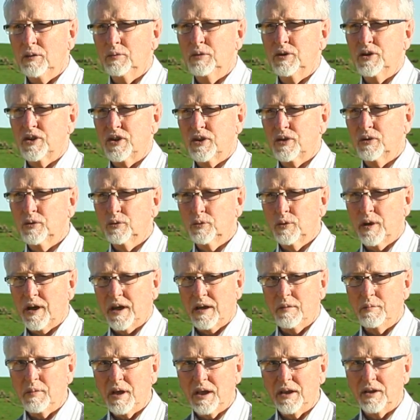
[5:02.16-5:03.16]
would still
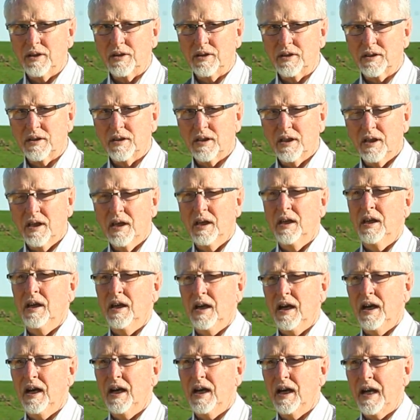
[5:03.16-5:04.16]
recommend it.
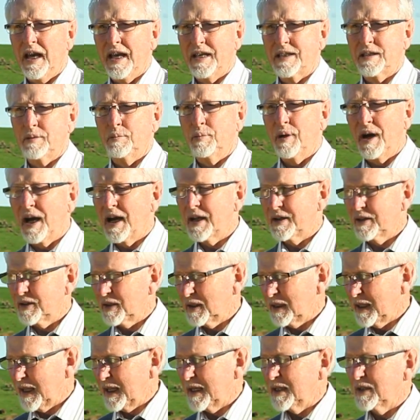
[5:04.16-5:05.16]
as a part of the
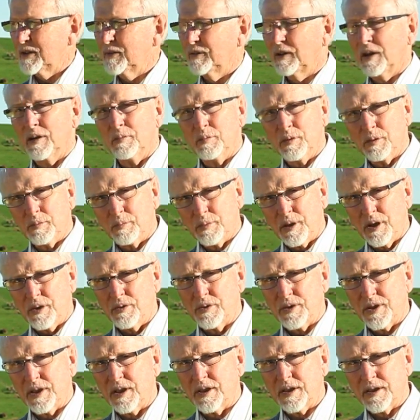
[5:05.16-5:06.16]
land development
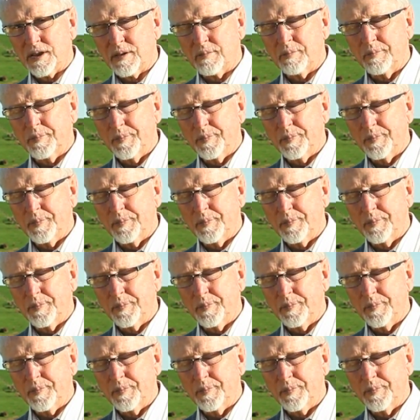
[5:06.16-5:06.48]
process.